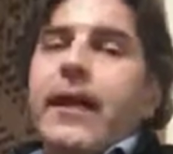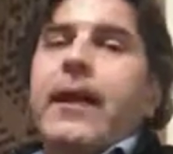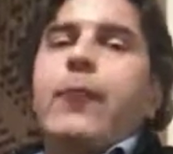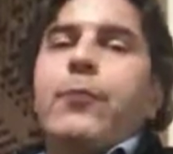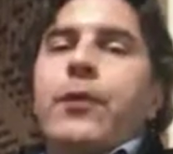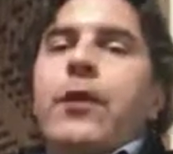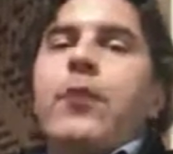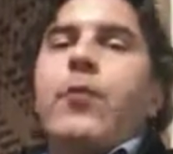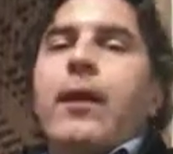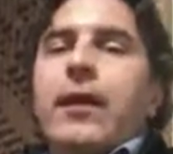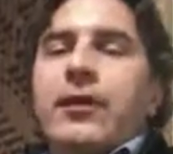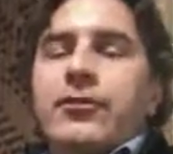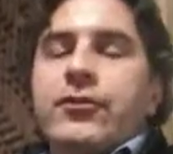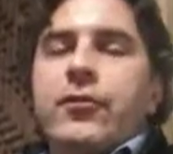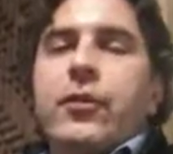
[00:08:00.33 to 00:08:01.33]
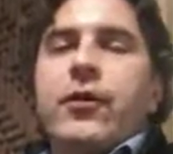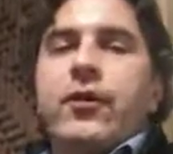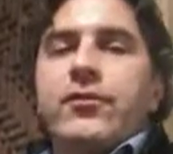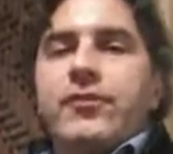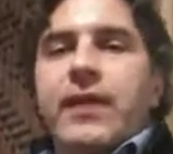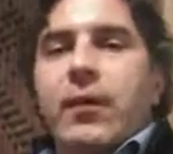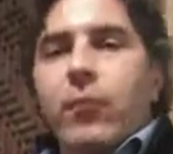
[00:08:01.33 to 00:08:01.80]
and I really want to enjoy
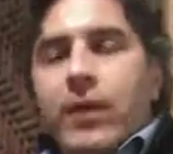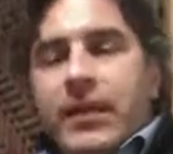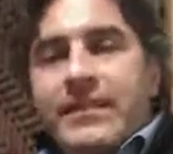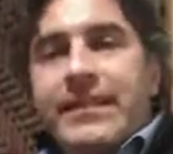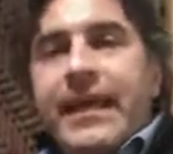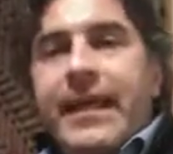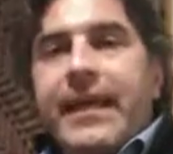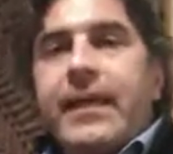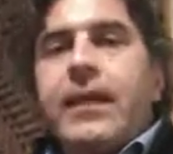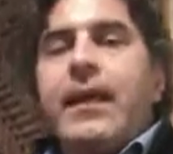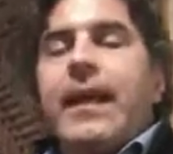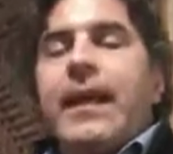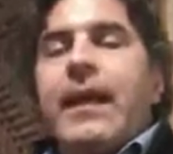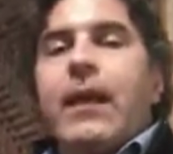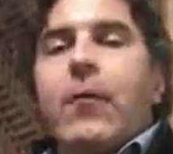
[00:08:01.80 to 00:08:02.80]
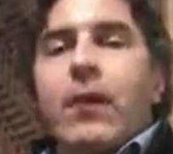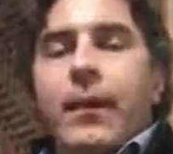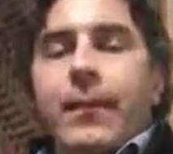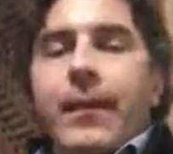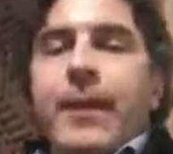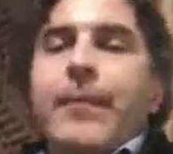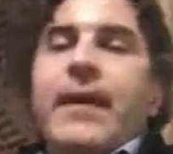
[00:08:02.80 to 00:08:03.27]
those, and I want to take it, and I want
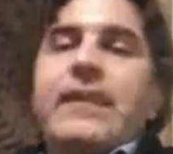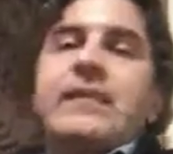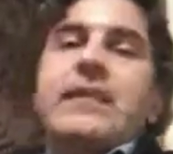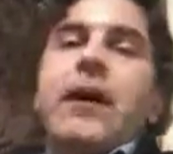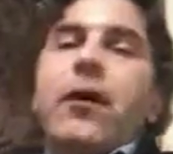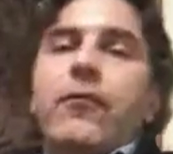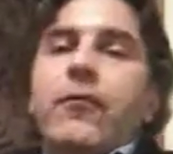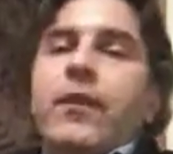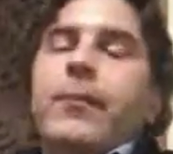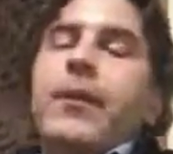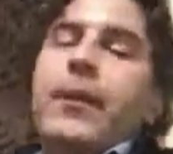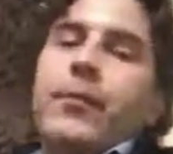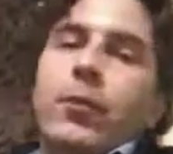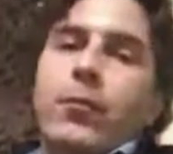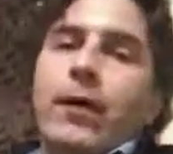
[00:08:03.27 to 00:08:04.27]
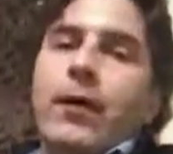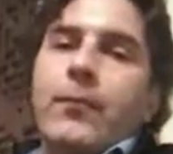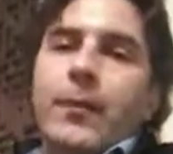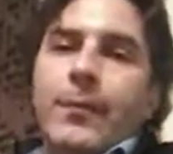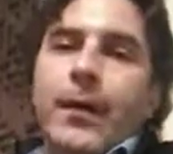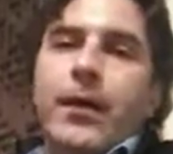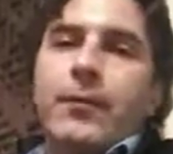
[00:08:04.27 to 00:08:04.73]
to make myself and the people around
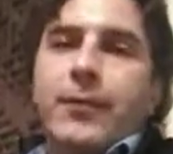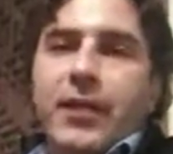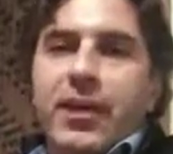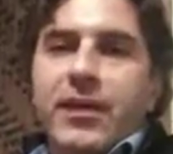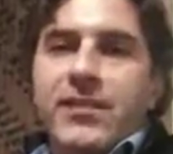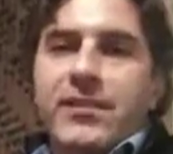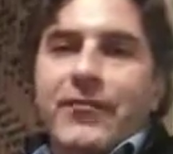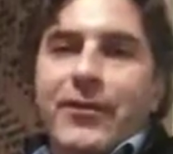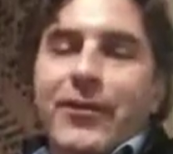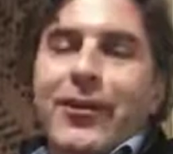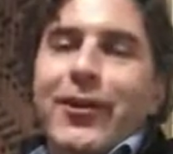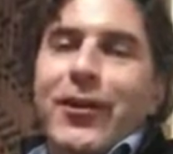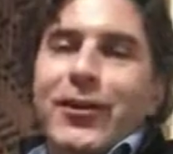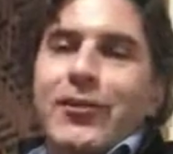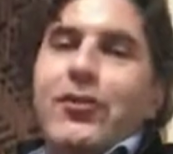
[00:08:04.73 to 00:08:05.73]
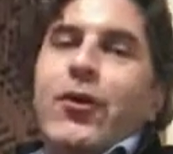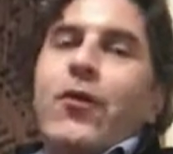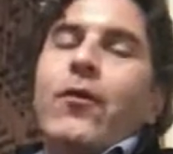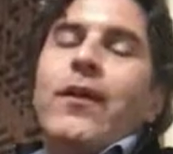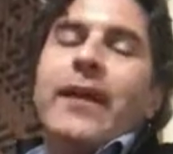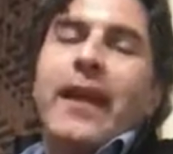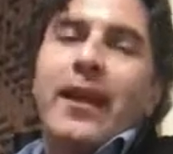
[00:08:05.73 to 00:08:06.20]
me better because of it.
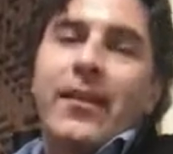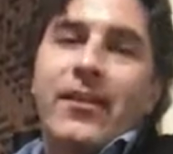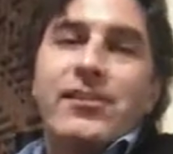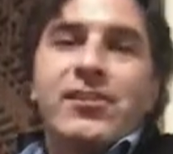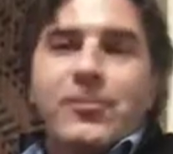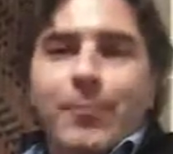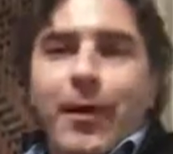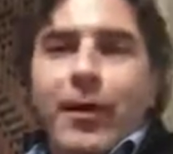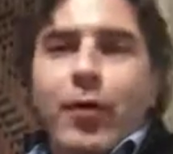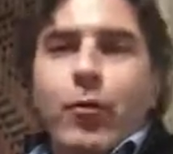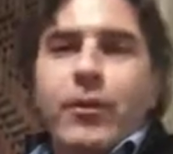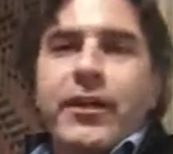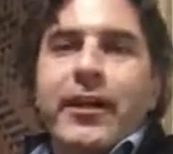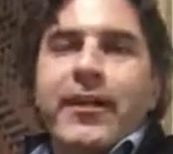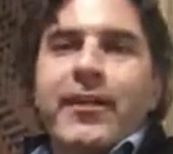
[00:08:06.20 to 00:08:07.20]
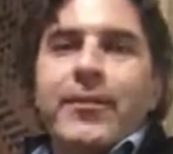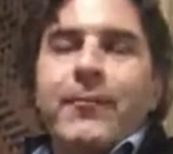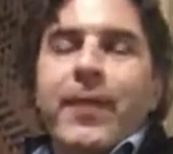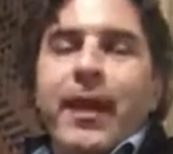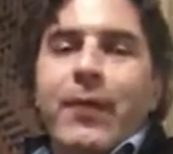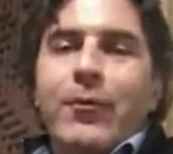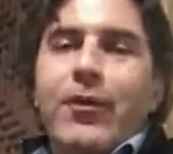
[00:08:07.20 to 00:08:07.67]
So again, this is Michaelwudyka.
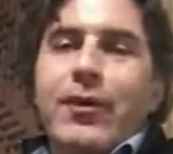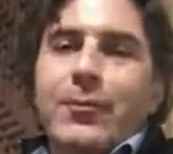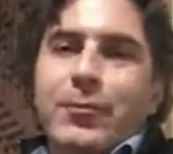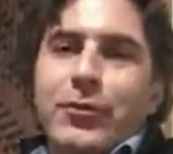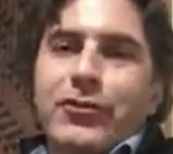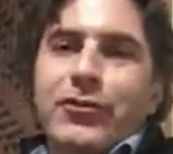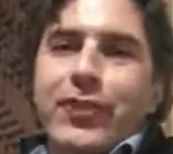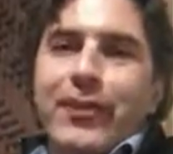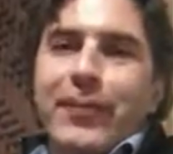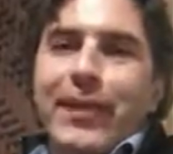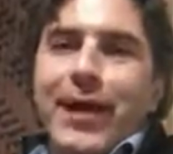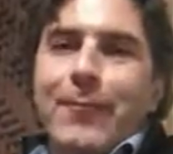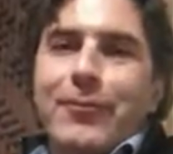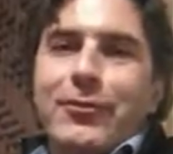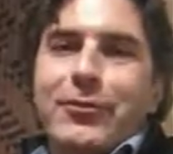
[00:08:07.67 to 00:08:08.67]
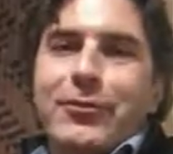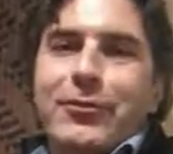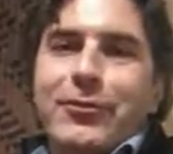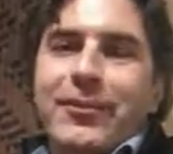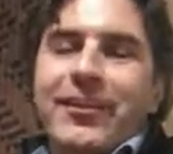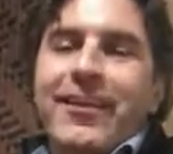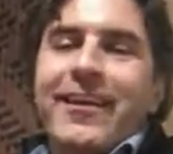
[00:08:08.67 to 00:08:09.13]
I really appreciate the
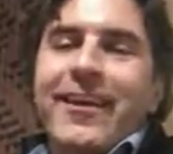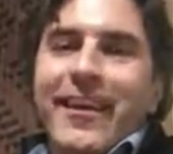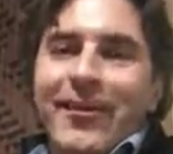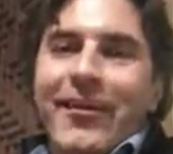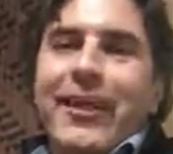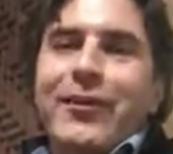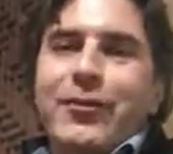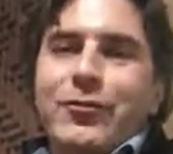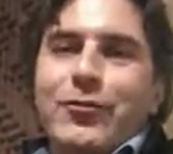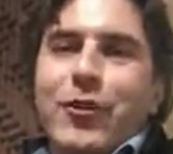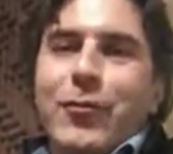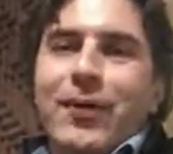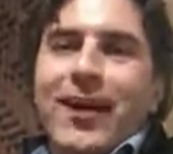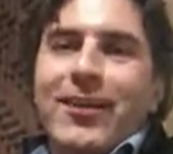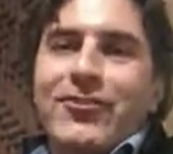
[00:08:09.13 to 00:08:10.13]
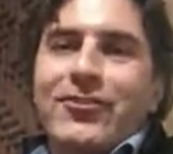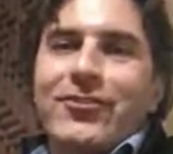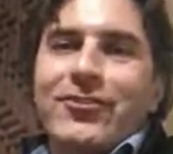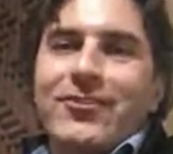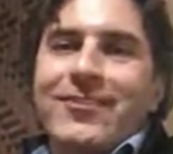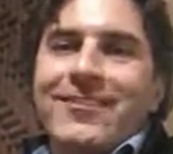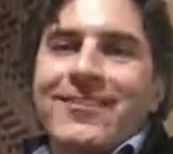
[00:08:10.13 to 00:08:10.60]
opportunity, and thank you so
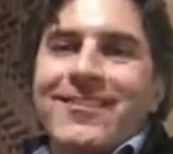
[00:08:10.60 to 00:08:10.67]
much.